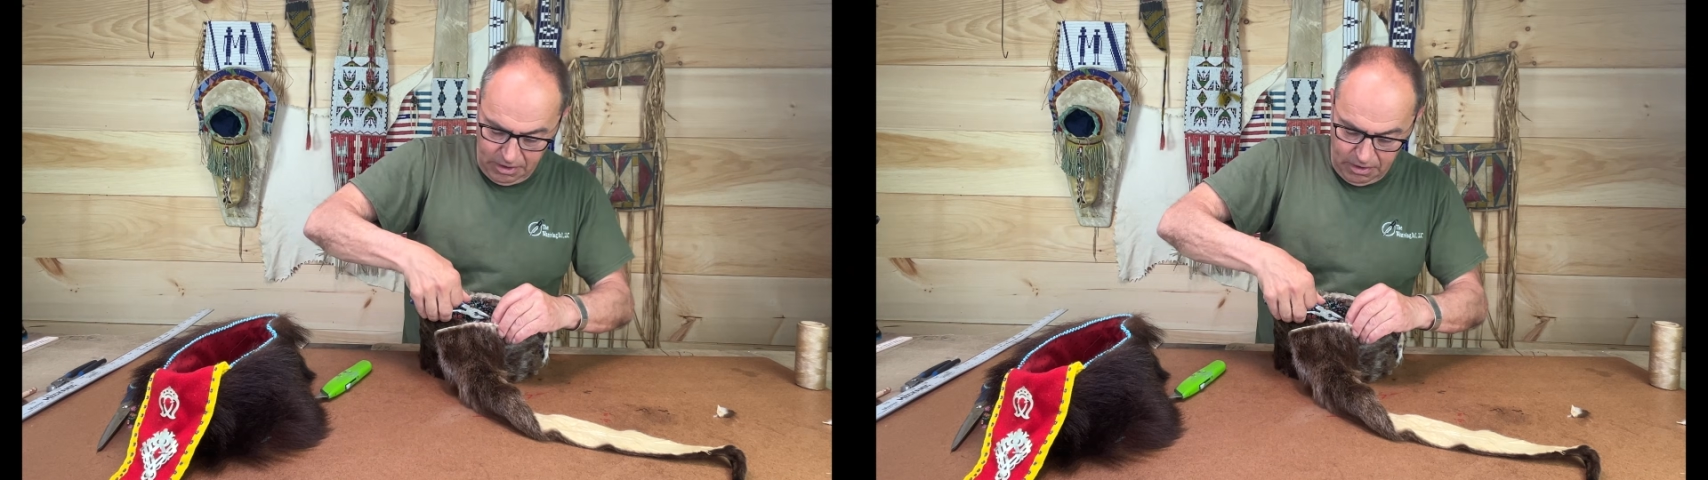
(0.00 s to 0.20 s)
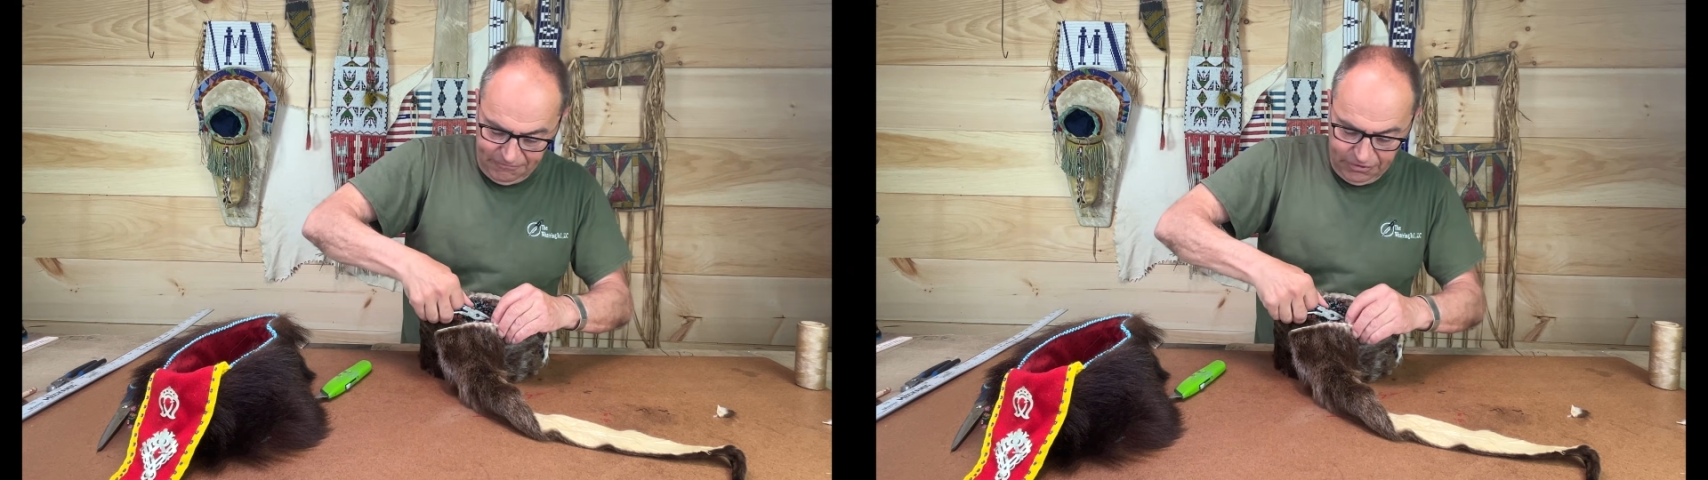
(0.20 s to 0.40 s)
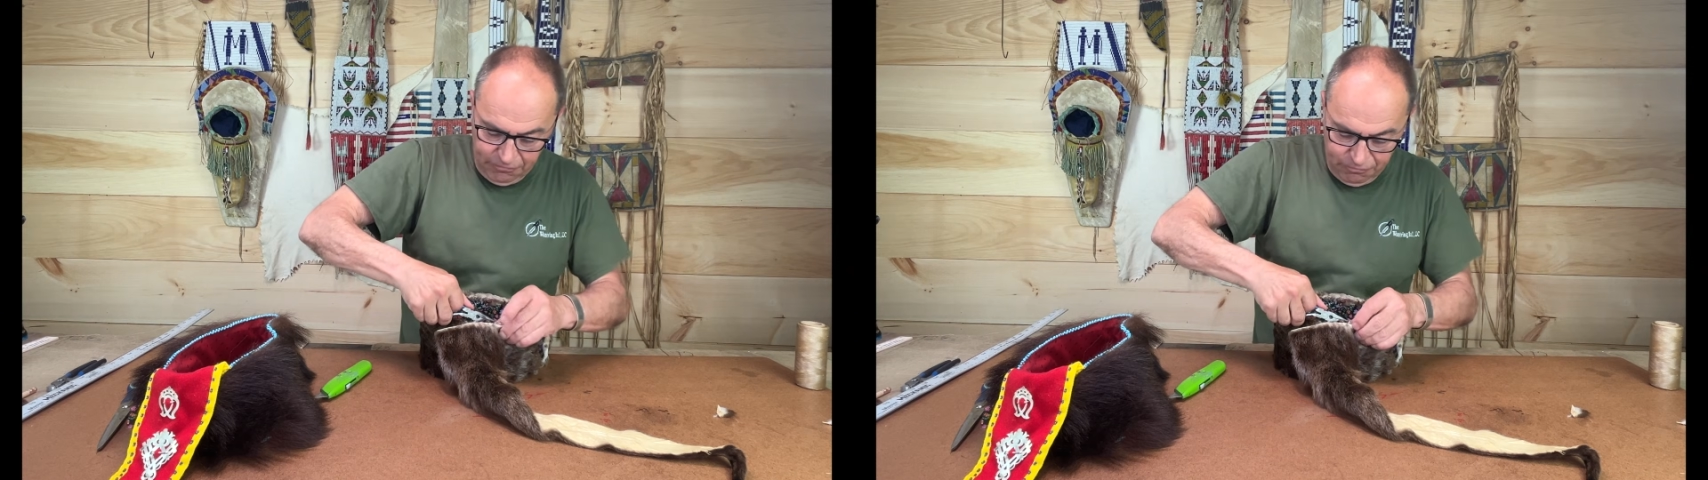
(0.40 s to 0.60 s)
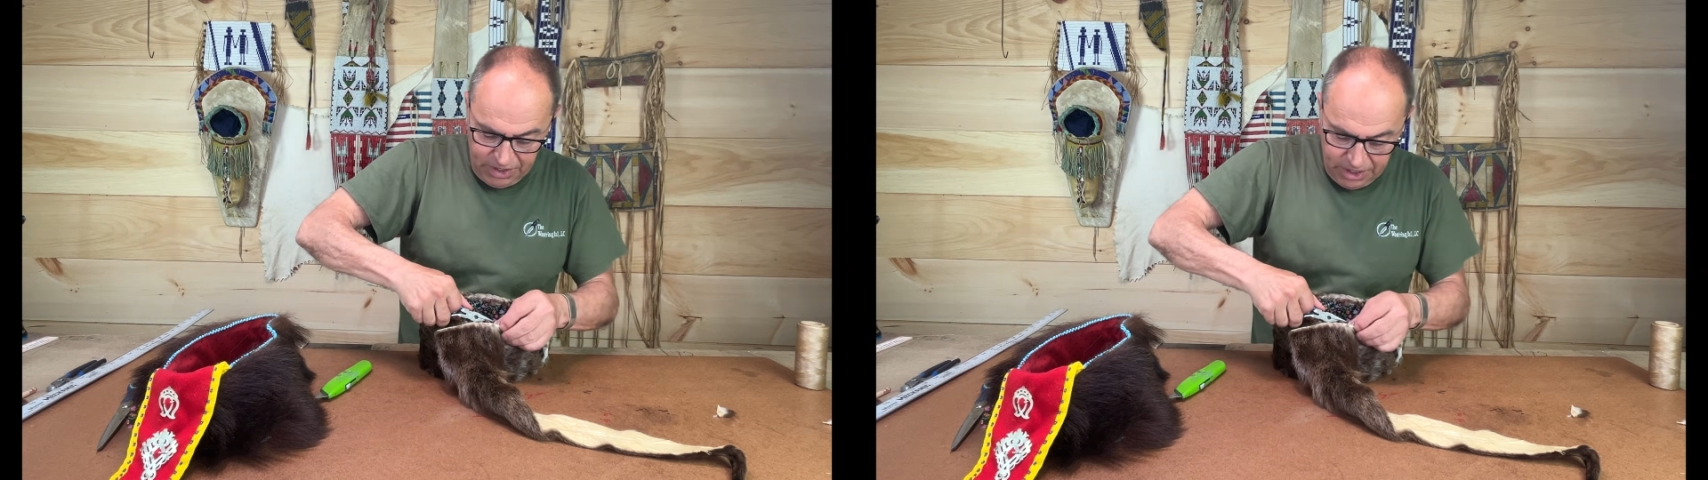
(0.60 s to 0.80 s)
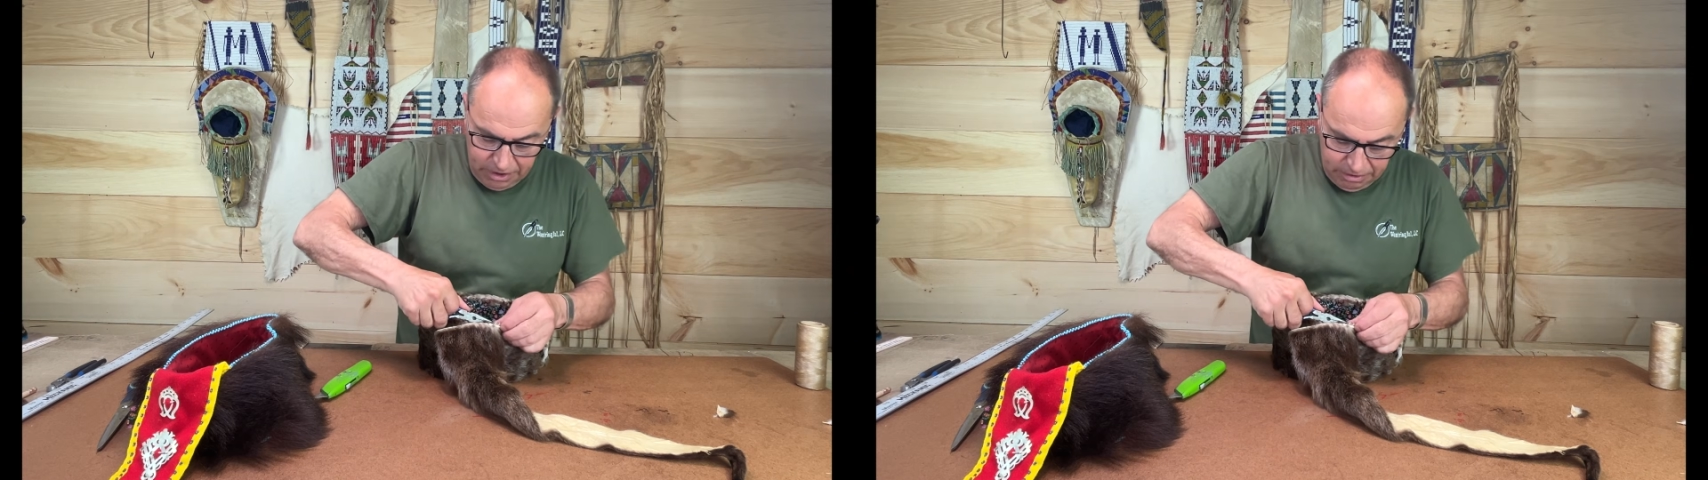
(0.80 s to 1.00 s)
of the
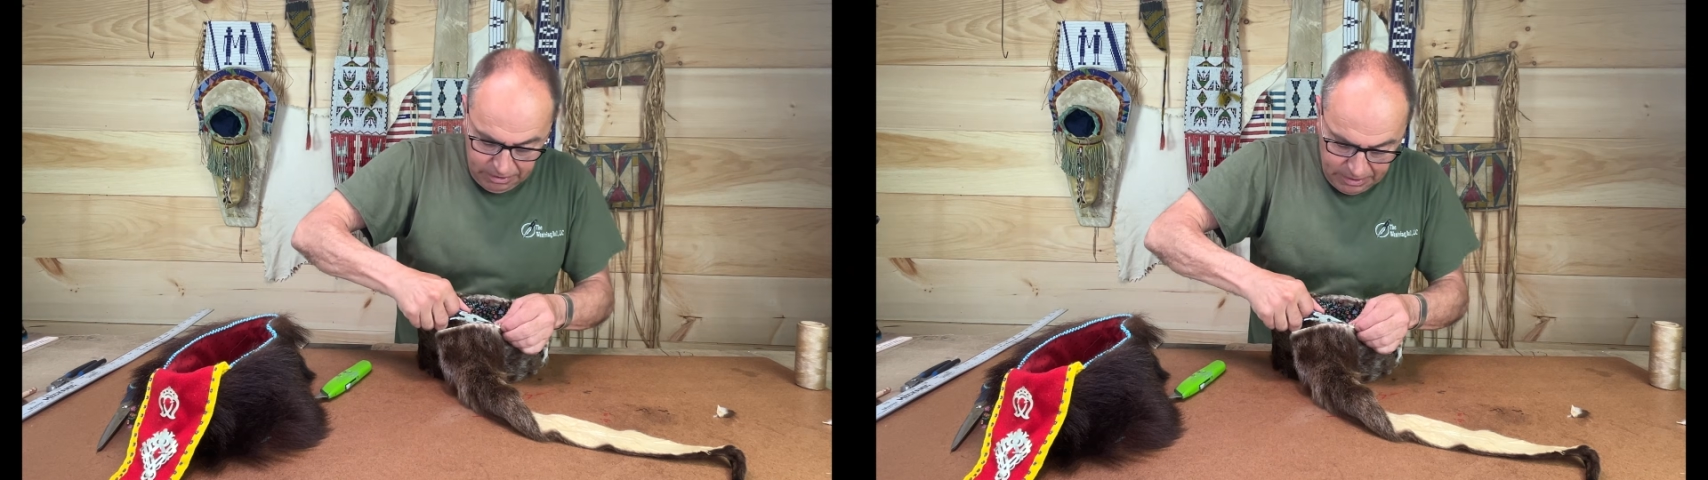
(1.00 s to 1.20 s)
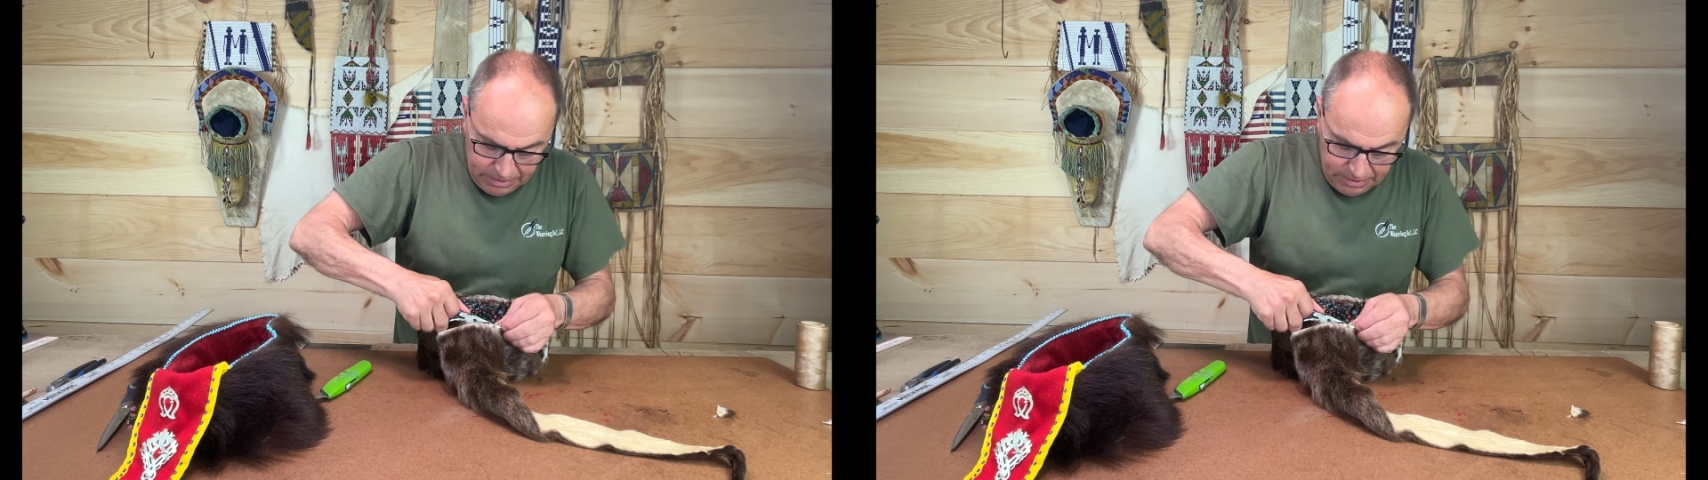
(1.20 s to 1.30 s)
rear